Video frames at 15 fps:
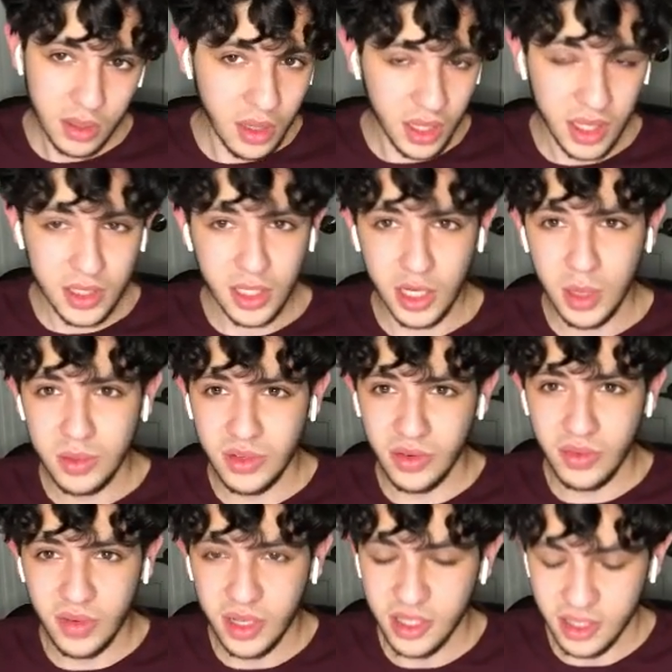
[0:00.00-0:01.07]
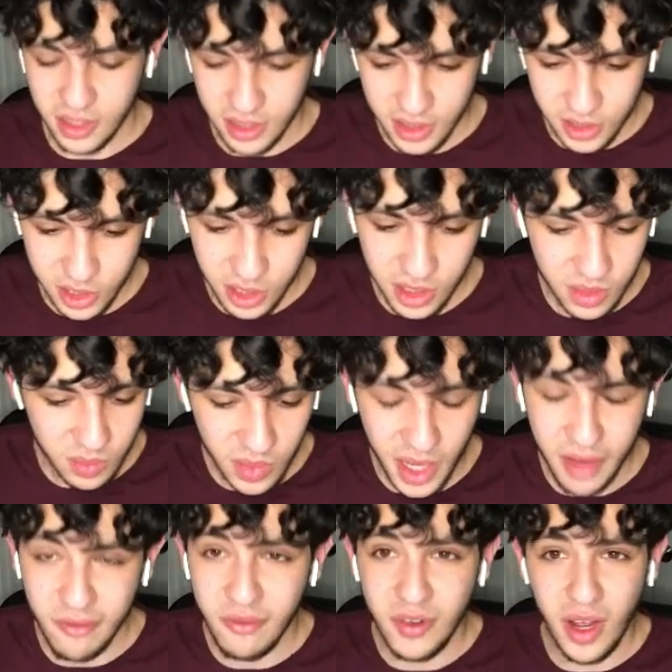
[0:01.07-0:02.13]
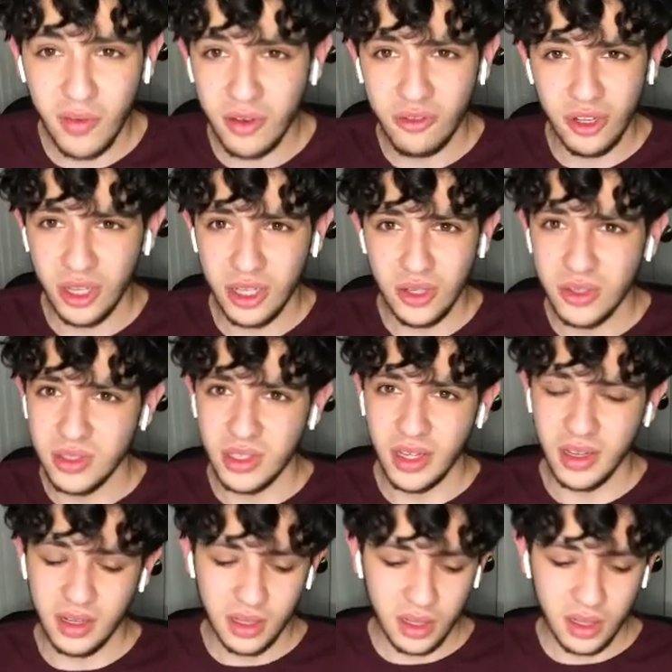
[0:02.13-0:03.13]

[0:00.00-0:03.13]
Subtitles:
Unless it comes for free, then sure. But I've never really used it.